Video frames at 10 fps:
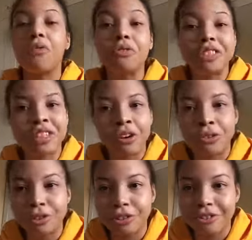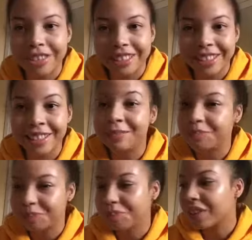Obviously, I ordered it.
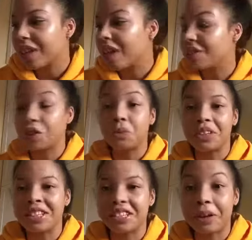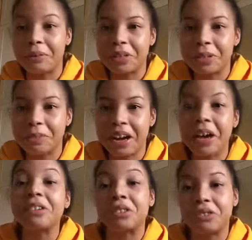Don't know when it's coming to my
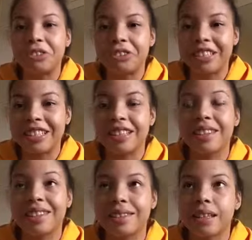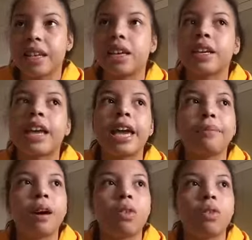house. I ordered it yesterday. It
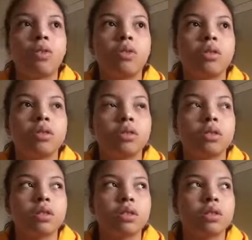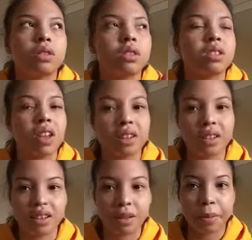came out on
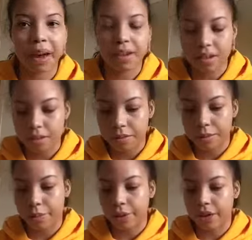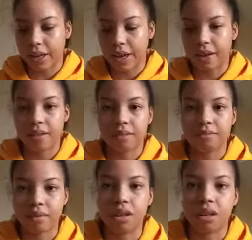Sunday, the palette, but like
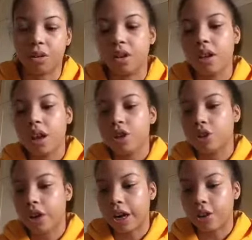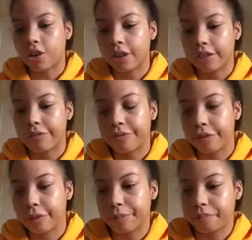you know, so I got it
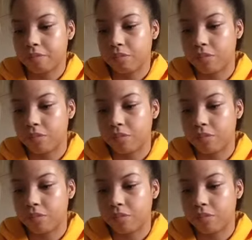from.